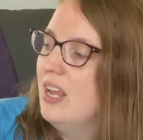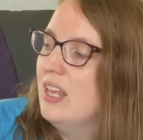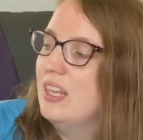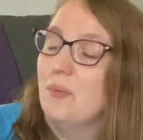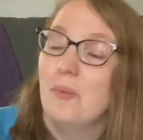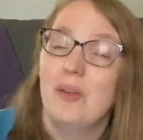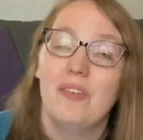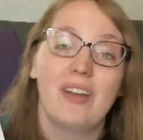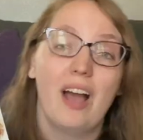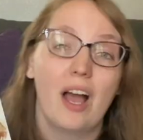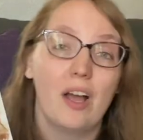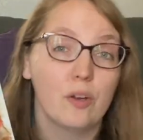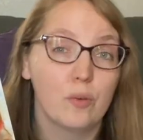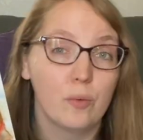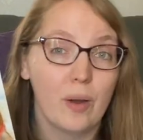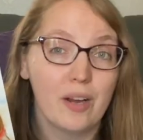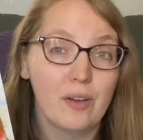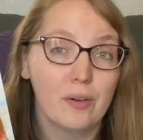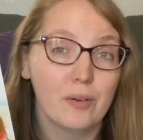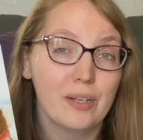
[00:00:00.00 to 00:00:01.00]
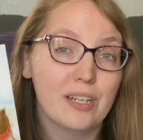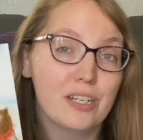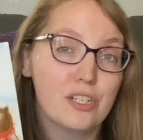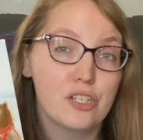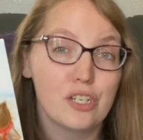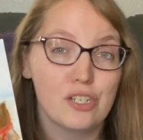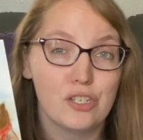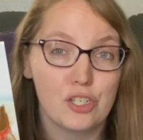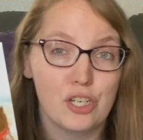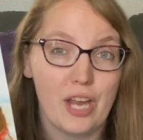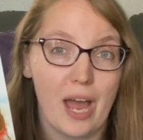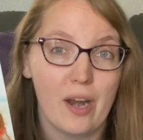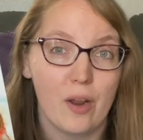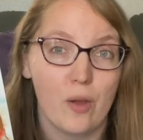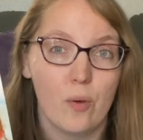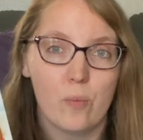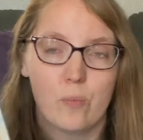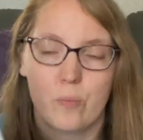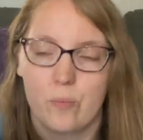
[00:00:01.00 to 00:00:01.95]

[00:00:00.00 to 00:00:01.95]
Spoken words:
Then we've got Gregory's Shadow.